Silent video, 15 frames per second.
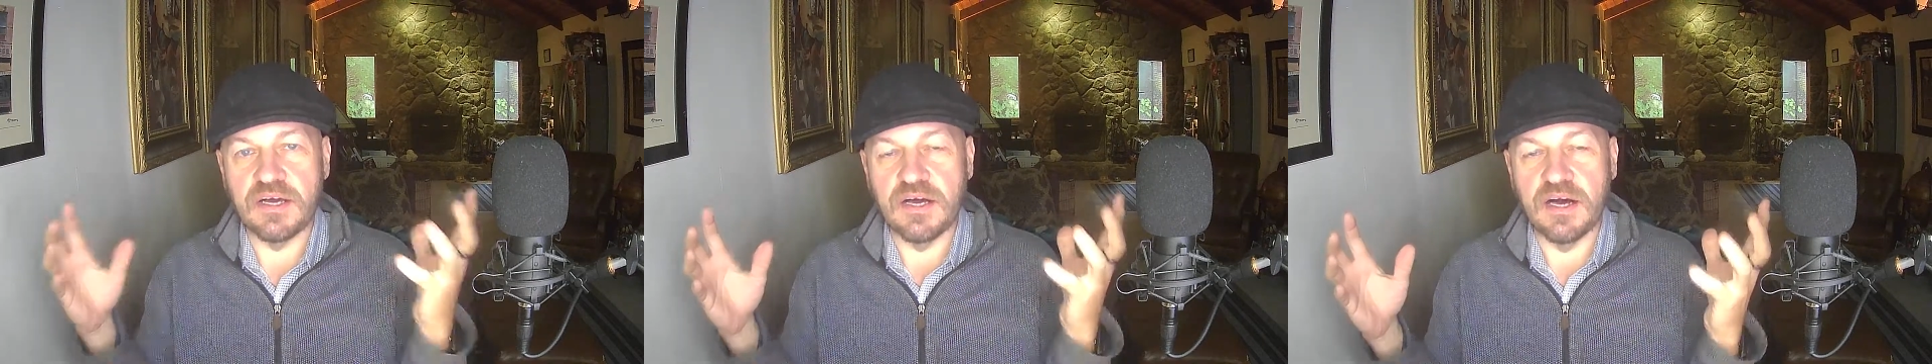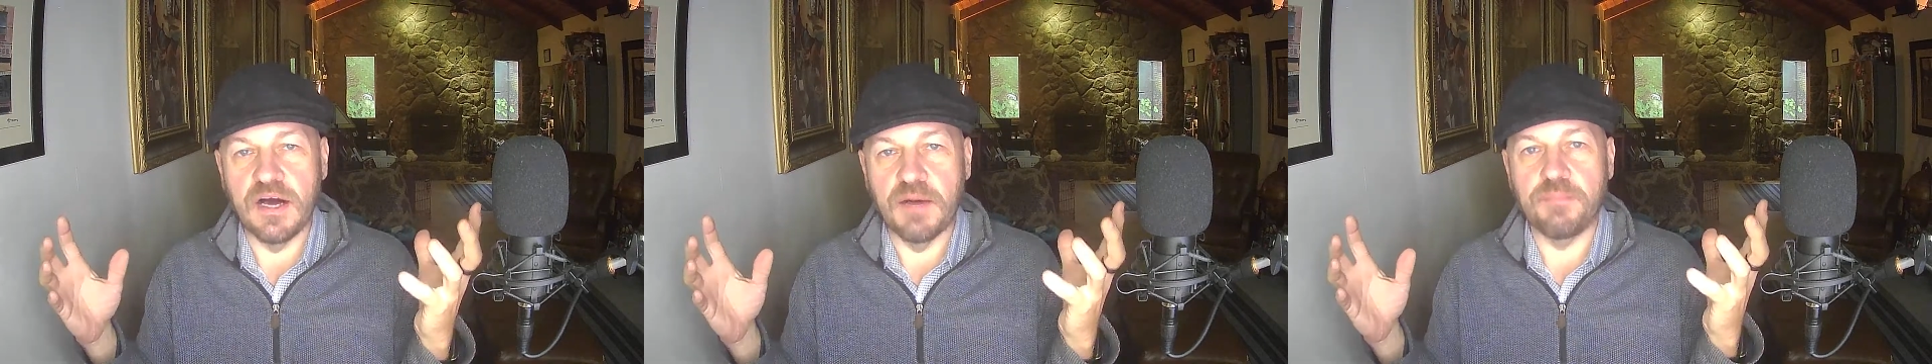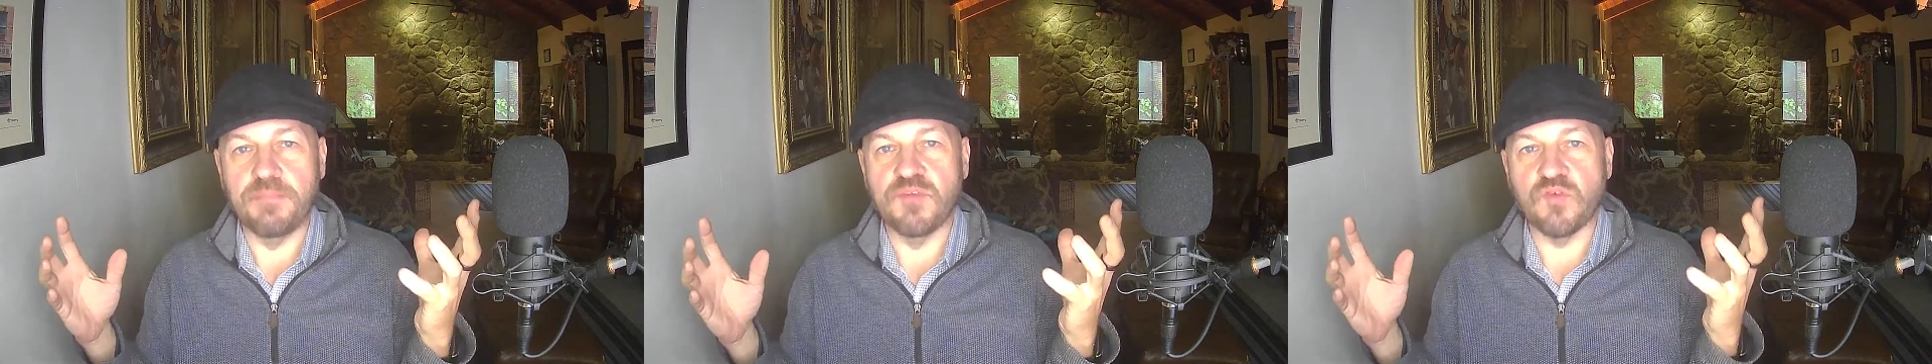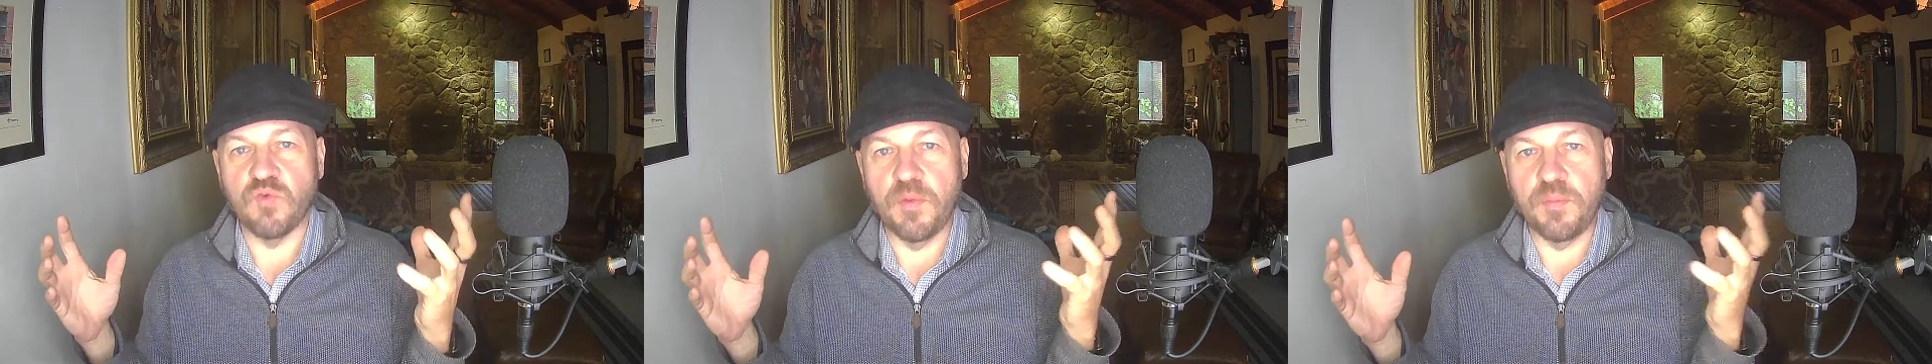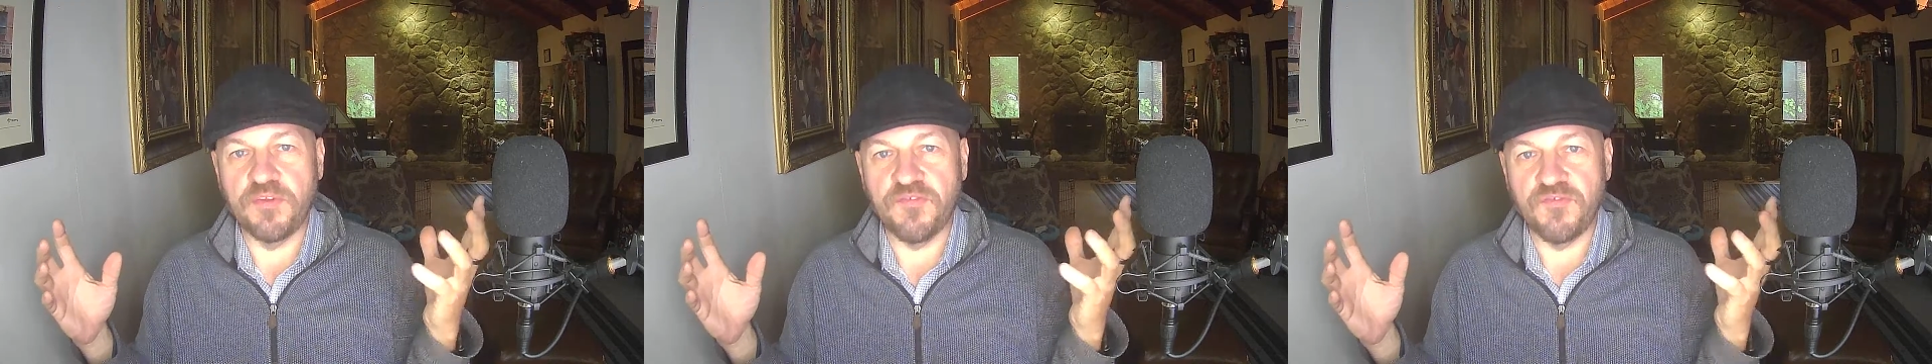up
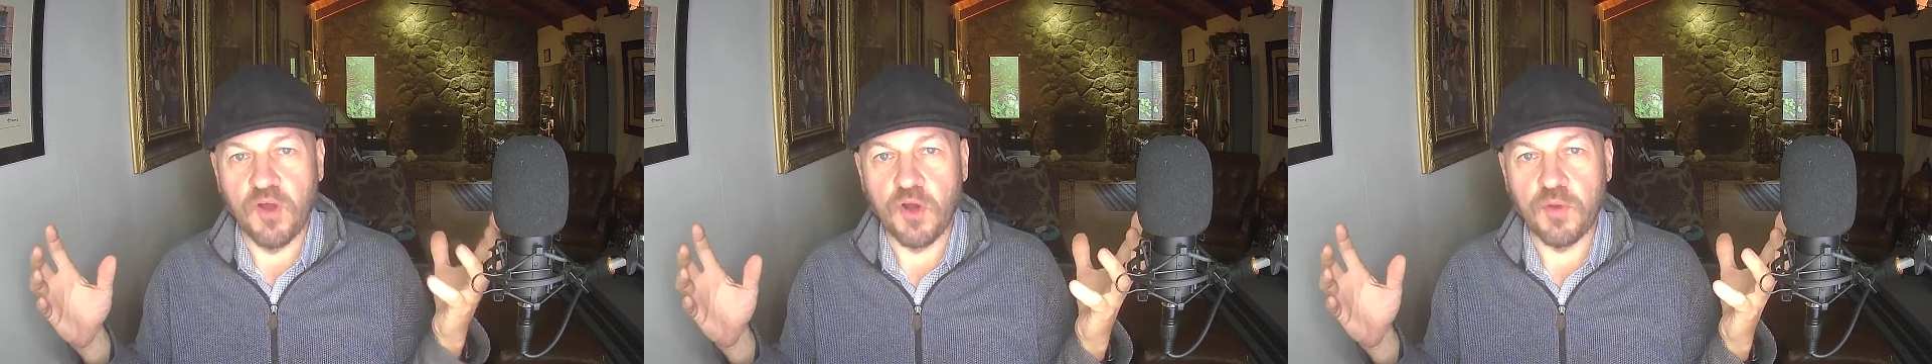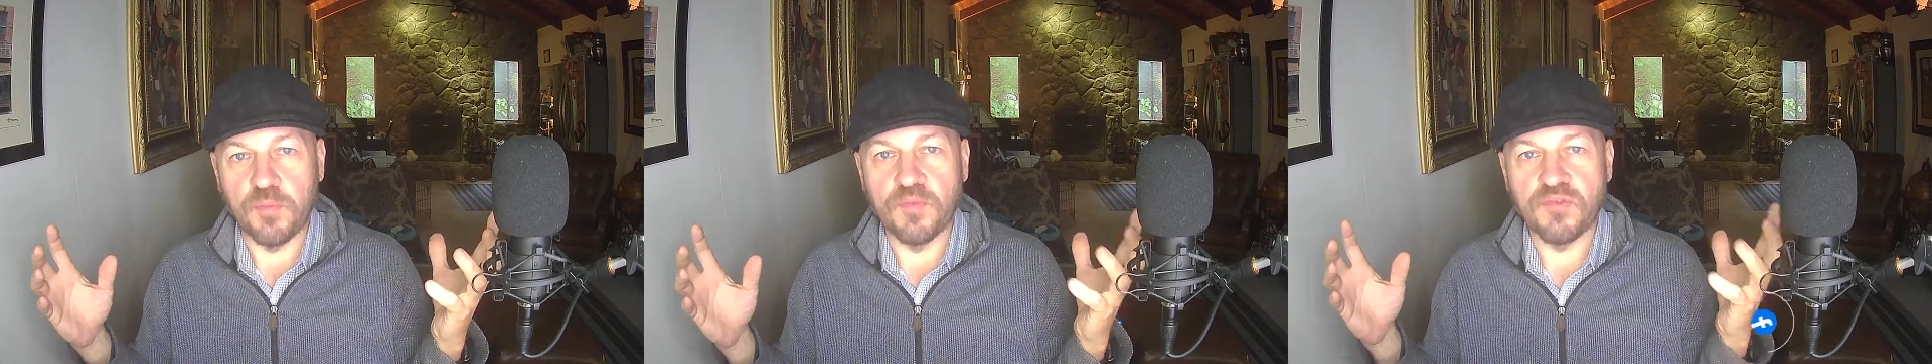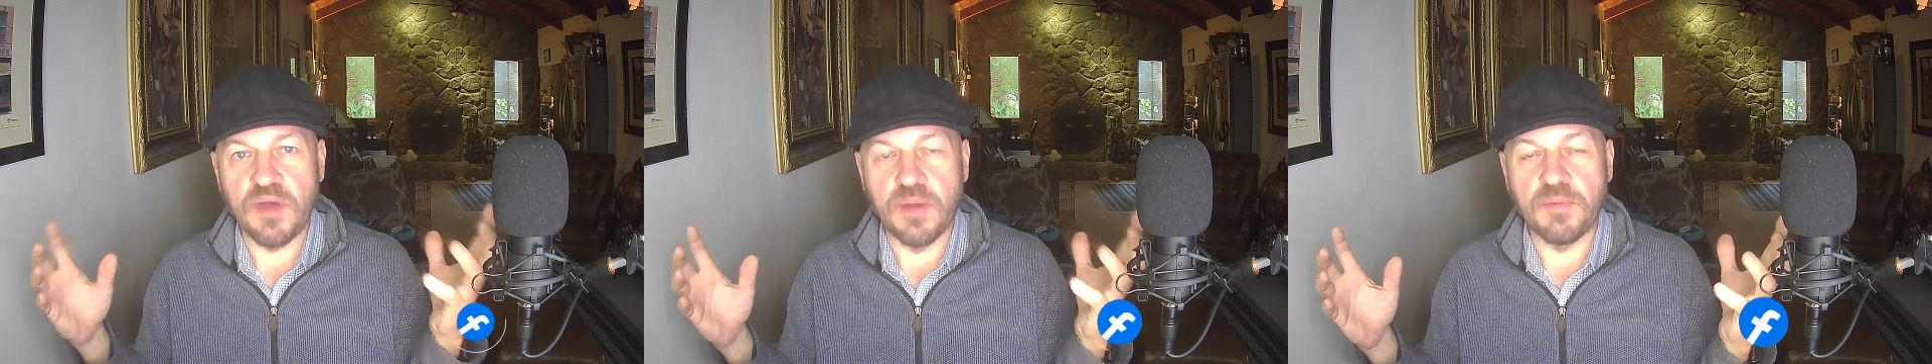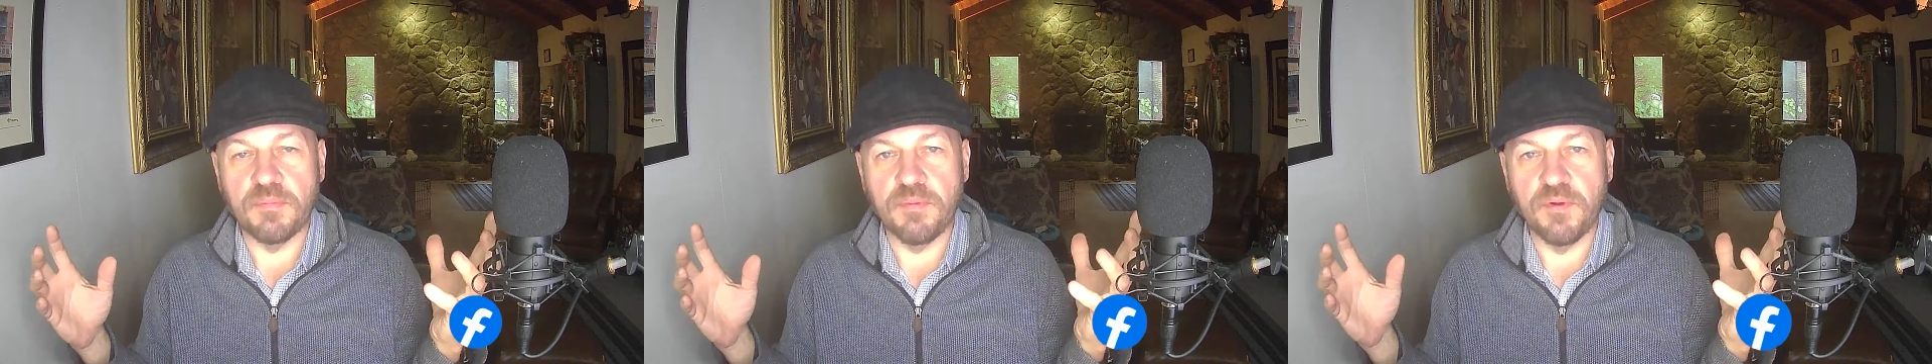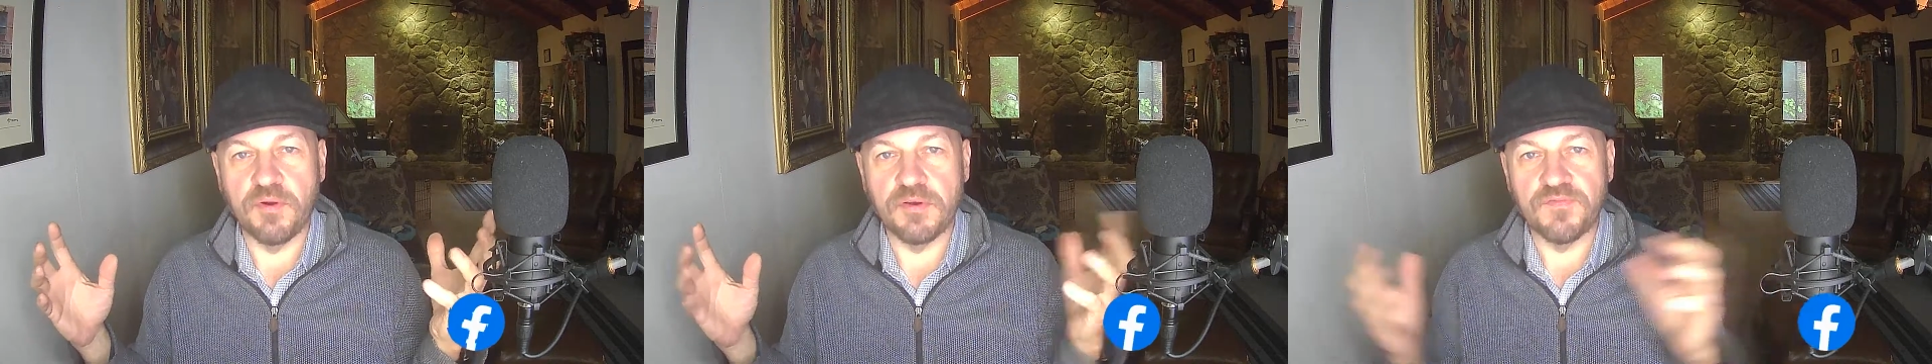Squibwich Farm, which I'm a
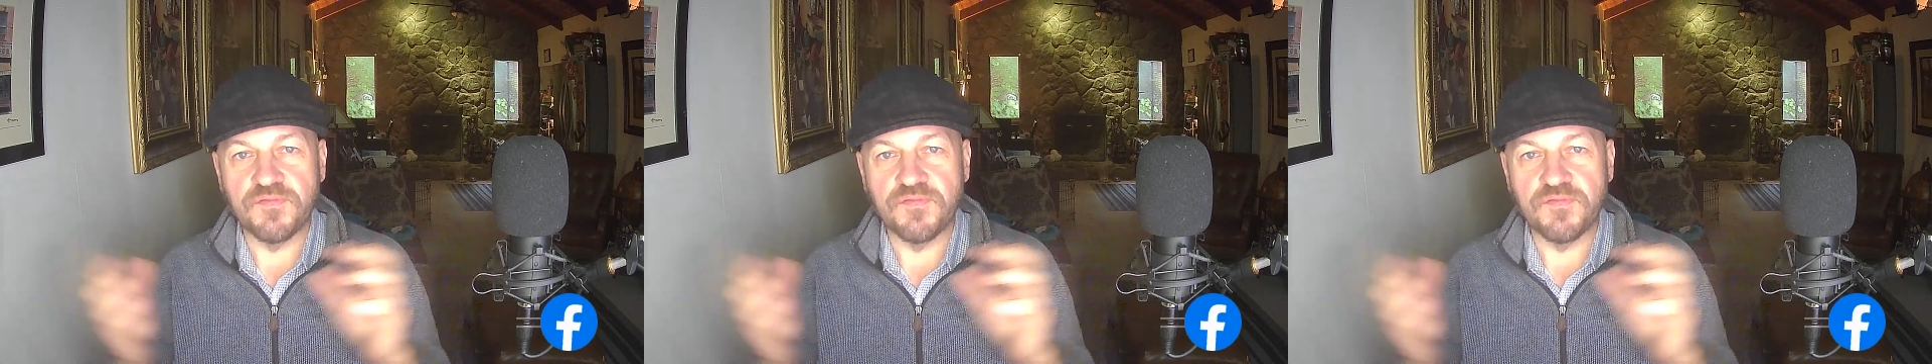part of,